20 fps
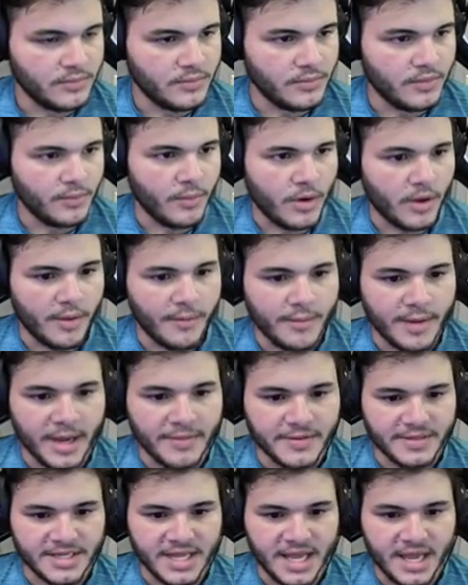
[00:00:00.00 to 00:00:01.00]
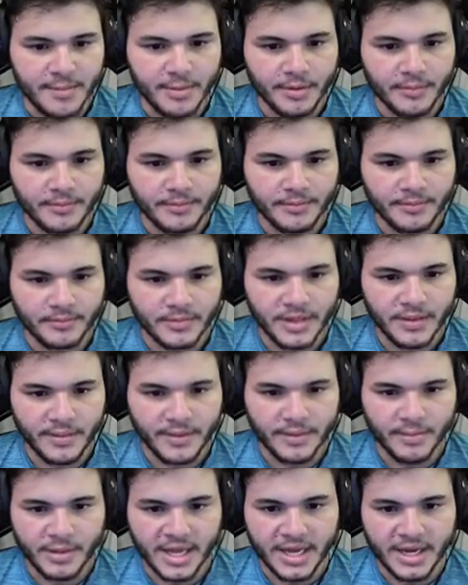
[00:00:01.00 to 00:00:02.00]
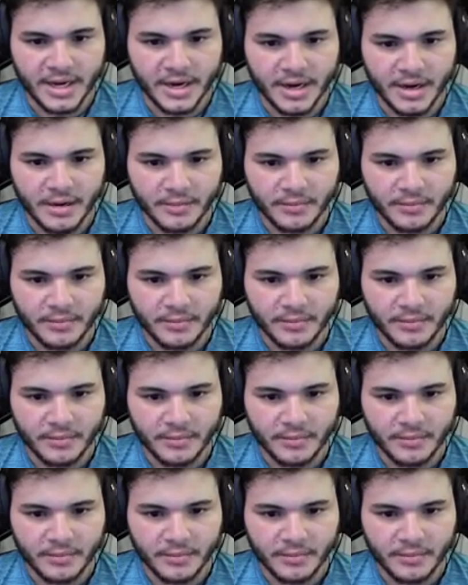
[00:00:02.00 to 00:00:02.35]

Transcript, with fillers: Okay, we got the tape. Can we play it here?